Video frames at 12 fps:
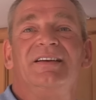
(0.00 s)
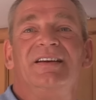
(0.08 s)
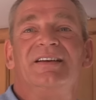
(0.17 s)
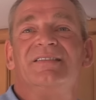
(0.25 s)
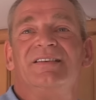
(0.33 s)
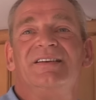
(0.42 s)

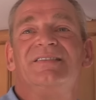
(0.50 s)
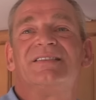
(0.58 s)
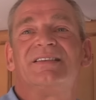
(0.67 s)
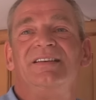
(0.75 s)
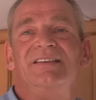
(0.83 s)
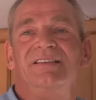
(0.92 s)
is,
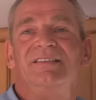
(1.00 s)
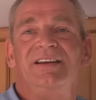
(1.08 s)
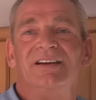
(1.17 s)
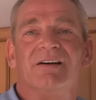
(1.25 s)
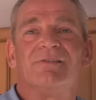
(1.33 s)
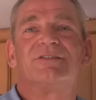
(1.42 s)
is the
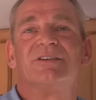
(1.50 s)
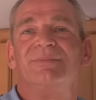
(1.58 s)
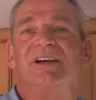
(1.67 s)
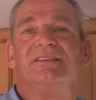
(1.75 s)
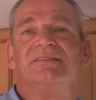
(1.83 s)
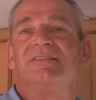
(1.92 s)
the
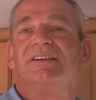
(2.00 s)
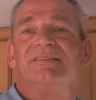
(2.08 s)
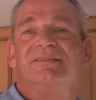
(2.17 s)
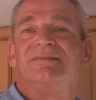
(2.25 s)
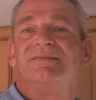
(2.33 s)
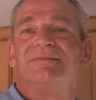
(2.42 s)
ultimate
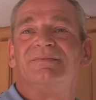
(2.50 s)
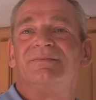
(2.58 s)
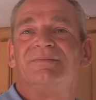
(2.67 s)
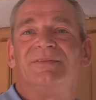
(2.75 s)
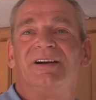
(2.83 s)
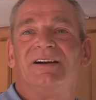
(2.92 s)

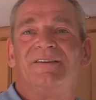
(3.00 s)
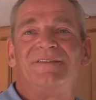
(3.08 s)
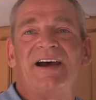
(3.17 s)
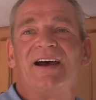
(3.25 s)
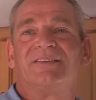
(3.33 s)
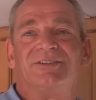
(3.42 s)
uh,
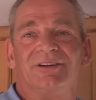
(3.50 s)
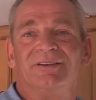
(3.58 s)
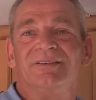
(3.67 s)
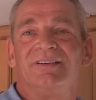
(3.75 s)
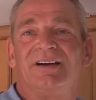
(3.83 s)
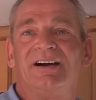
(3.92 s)
factor.